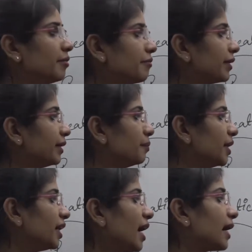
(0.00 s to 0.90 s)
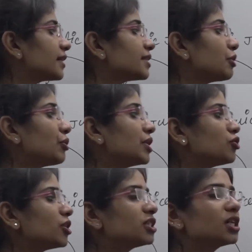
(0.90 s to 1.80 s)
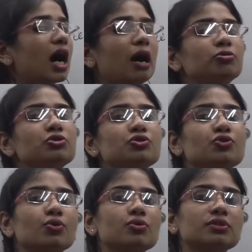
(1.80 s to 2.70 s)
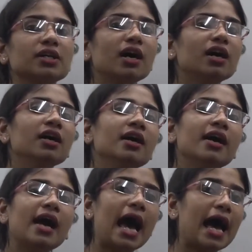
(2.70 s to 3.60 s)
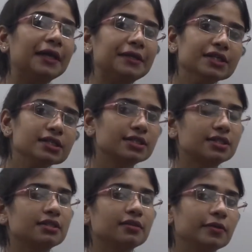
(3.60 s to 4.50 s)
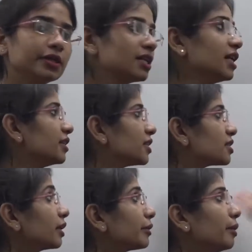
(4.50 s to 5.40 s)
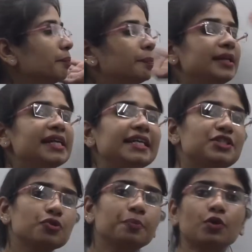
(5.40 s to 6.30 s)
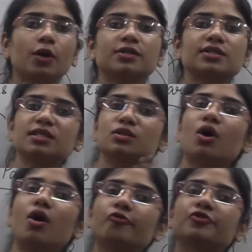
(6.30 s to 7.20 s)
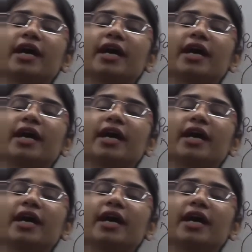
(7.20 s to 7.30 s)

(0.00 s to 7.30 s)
will be excreted out through the anus. This is the complete process of